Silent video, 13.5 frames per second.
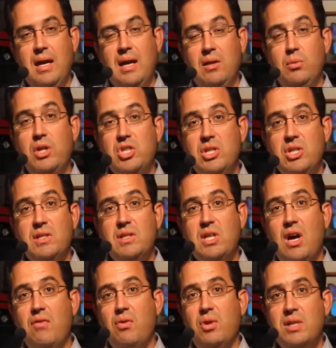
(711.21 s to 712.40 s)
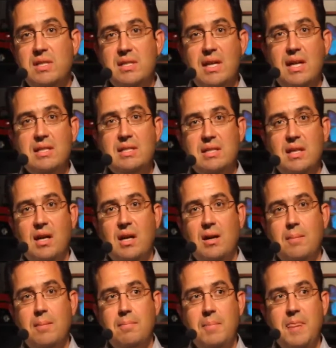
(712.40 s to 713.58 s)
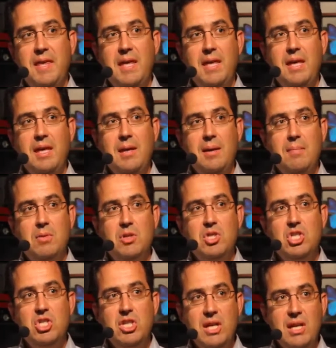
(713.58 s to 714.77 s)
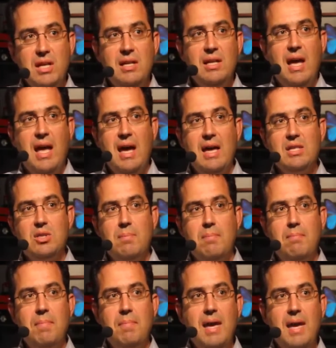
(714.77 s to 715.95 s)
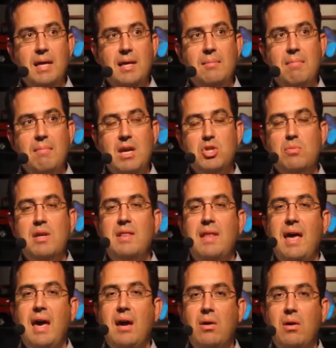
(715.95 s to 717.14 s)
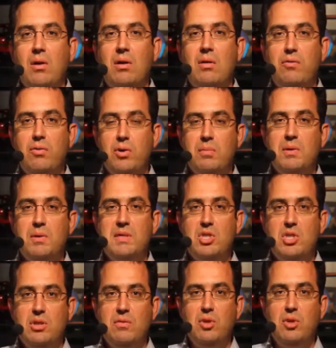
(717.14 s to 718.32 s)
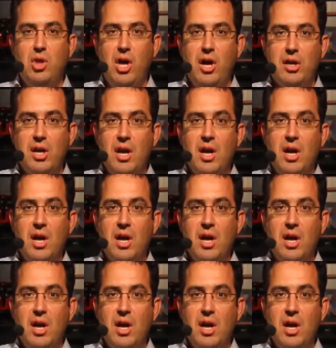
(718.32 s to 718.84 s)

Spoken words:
And what she discovered is that the machine has a big measurement error for the position of the log.